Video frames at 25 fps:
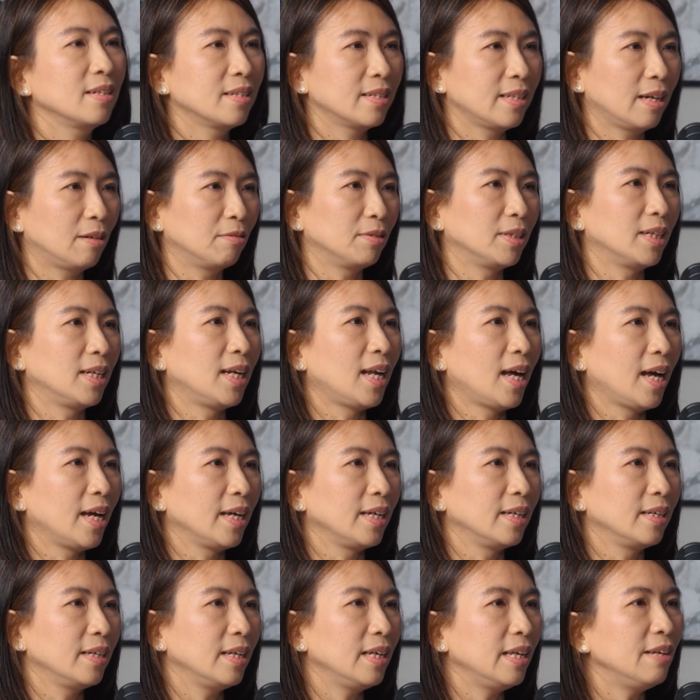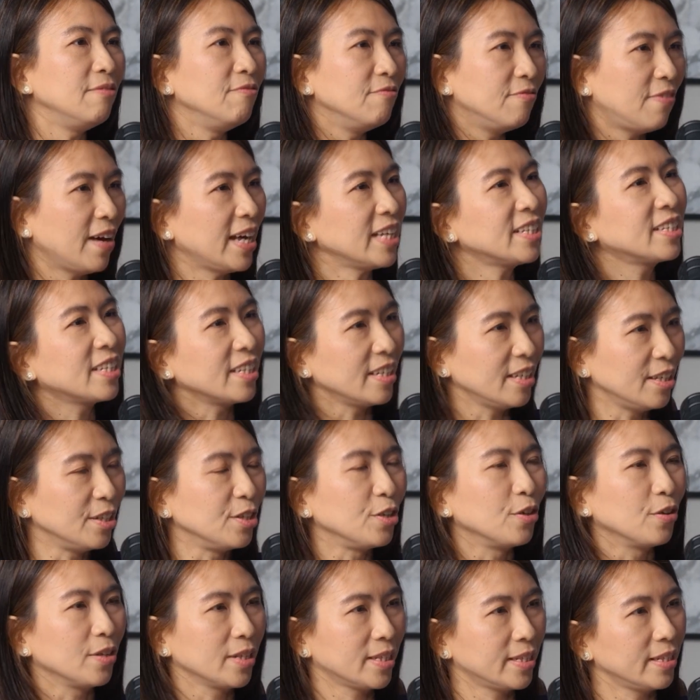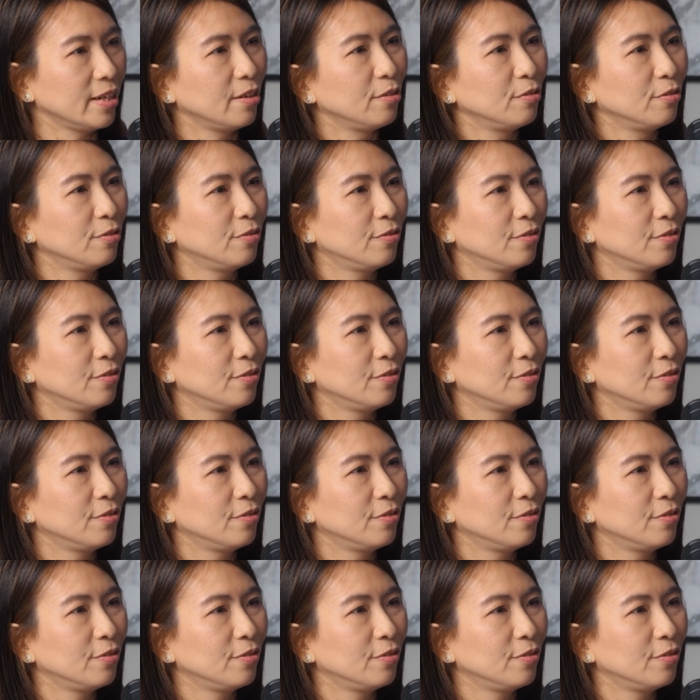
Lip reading: down the line. Invest in yourself.